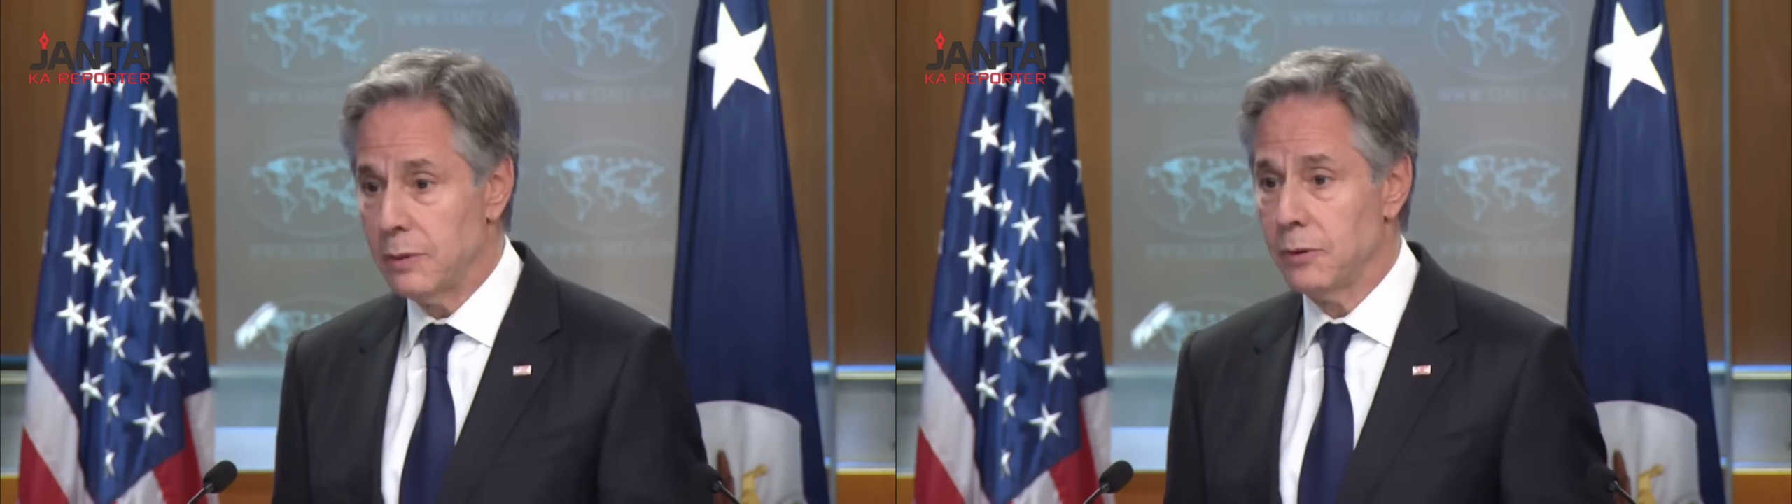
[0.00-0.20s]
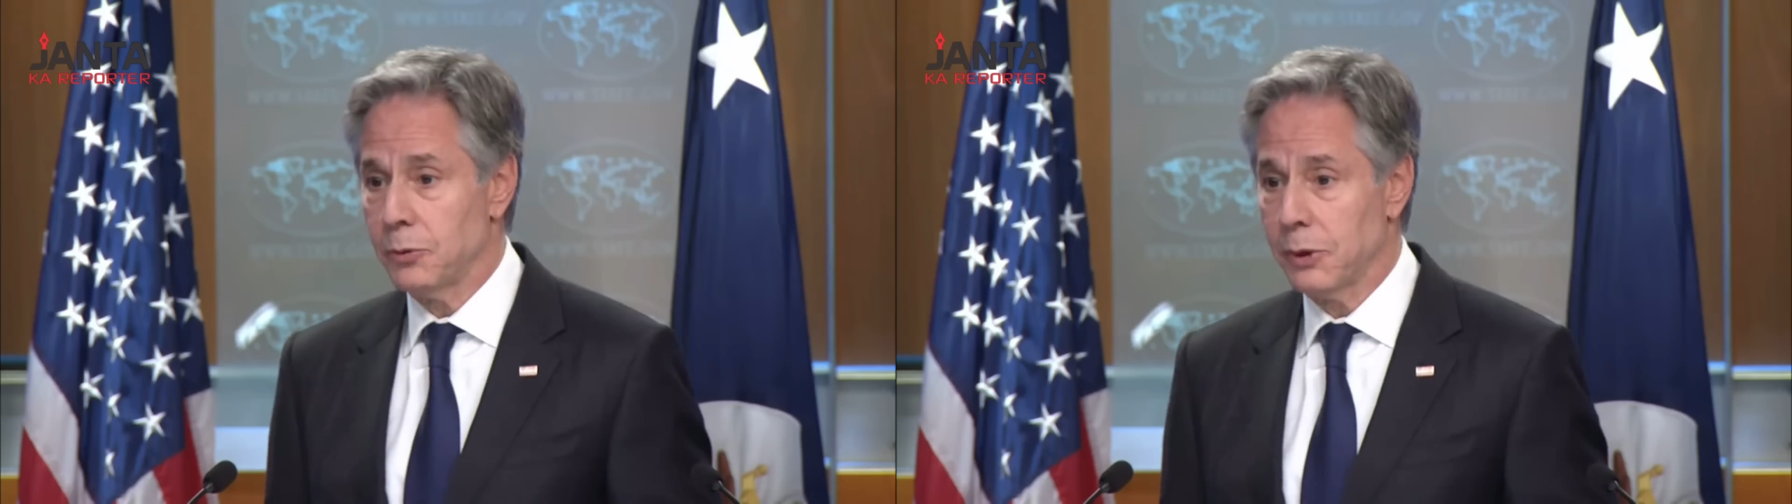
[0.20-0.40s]

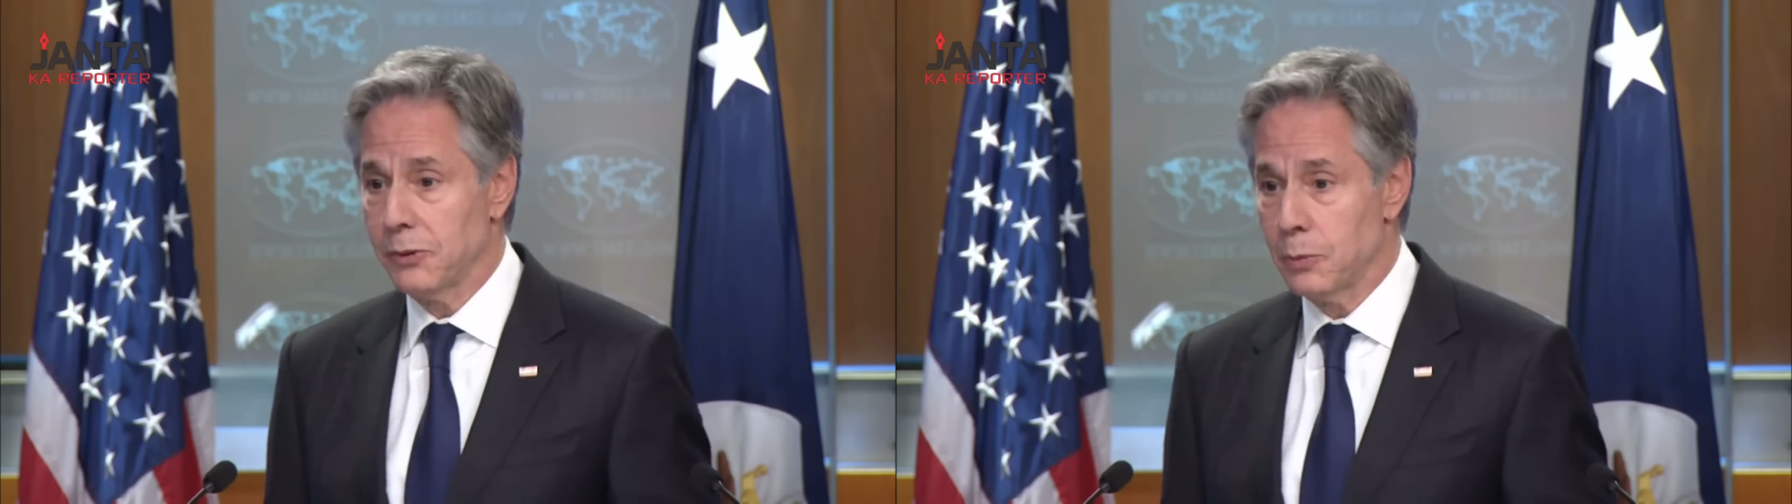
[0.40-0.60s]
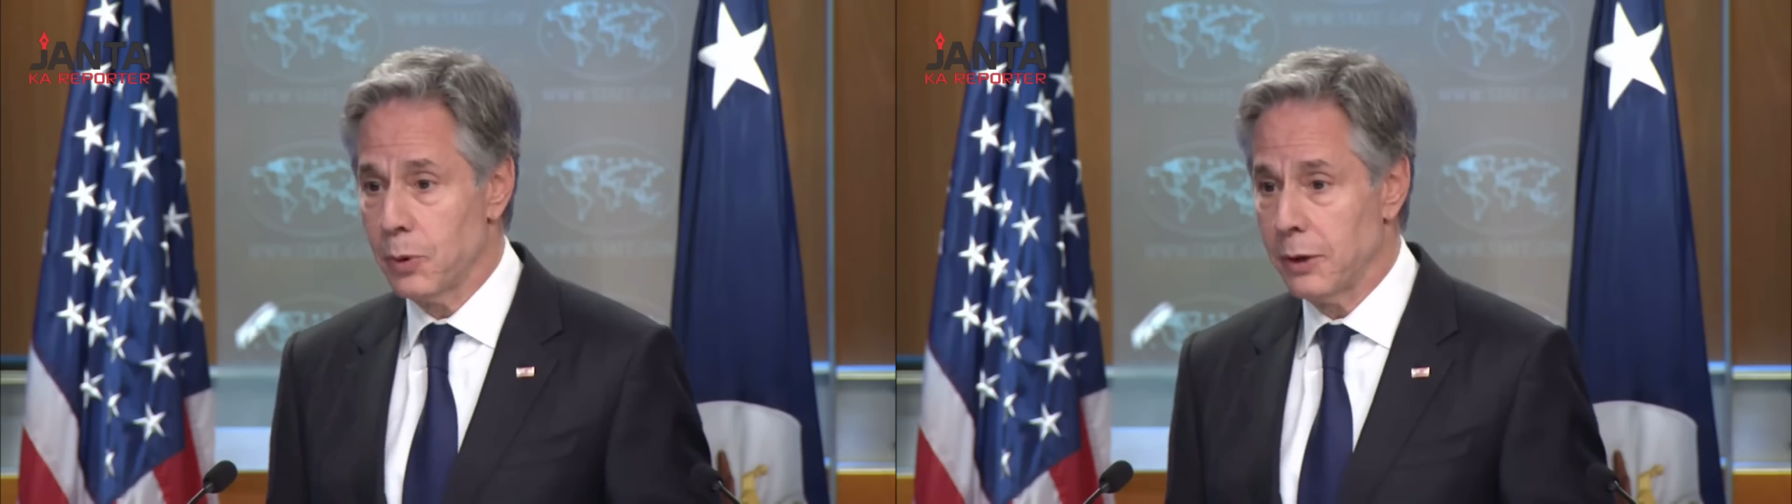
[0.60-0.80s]
Israel's in
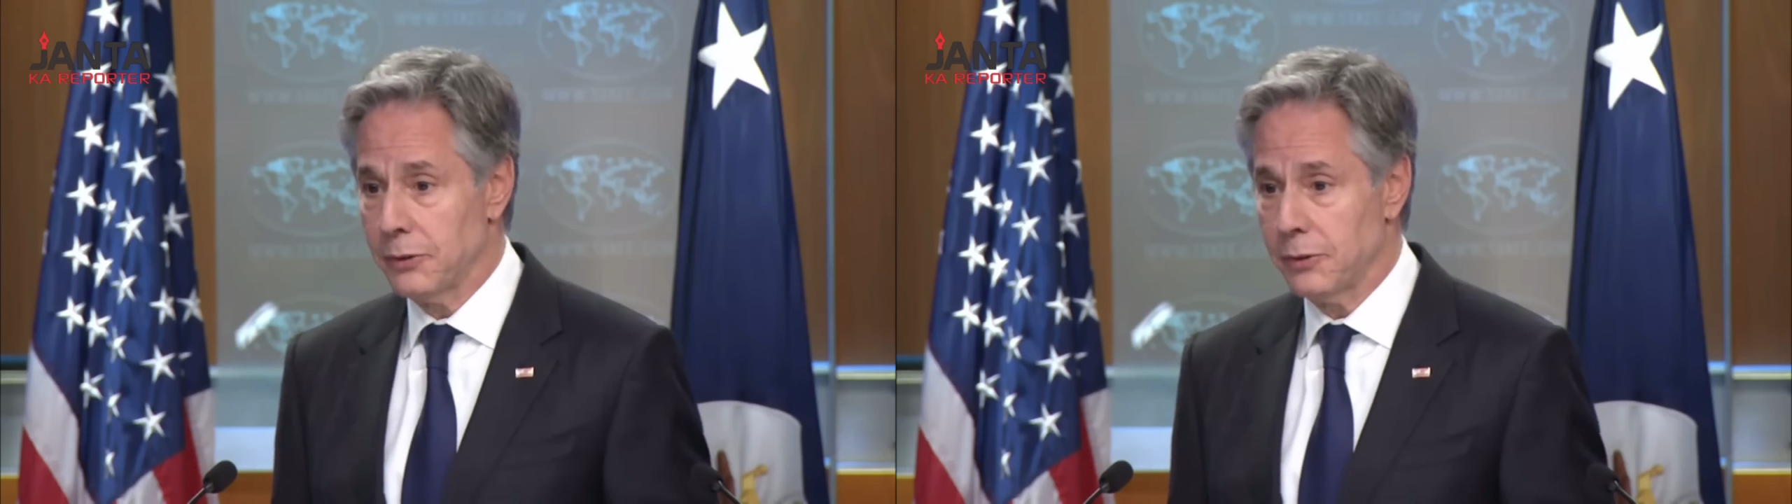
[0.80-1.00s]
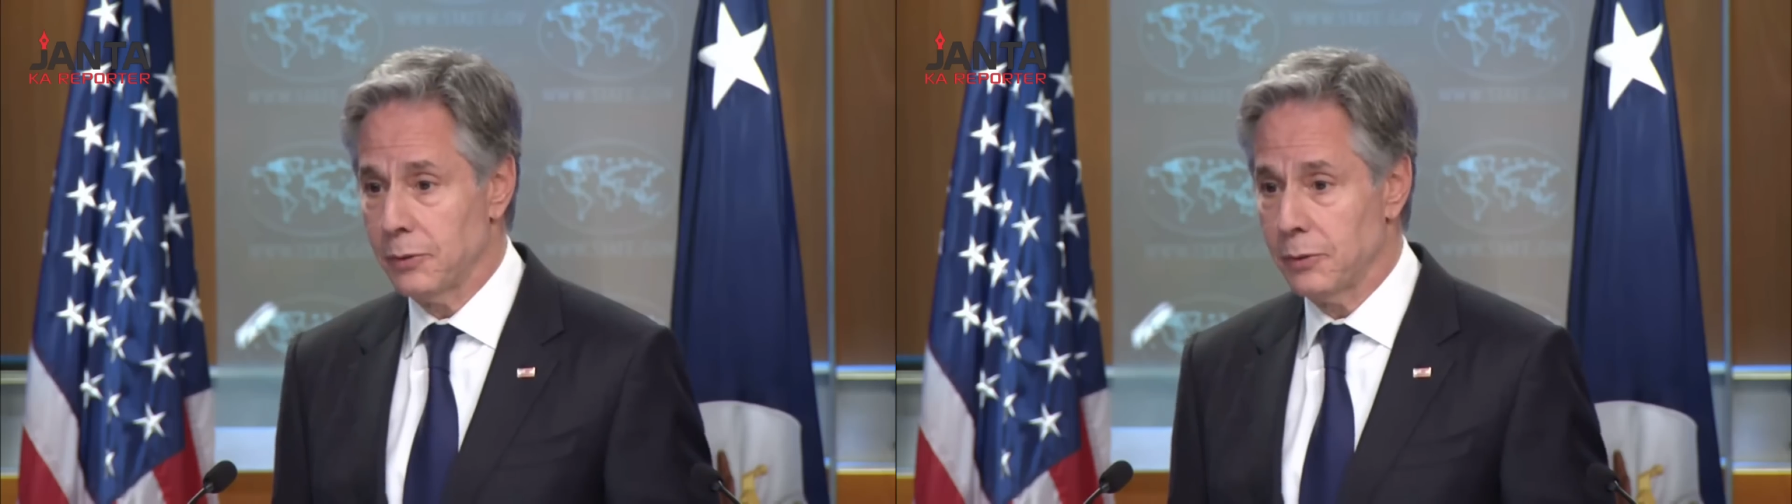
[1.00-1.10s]
the process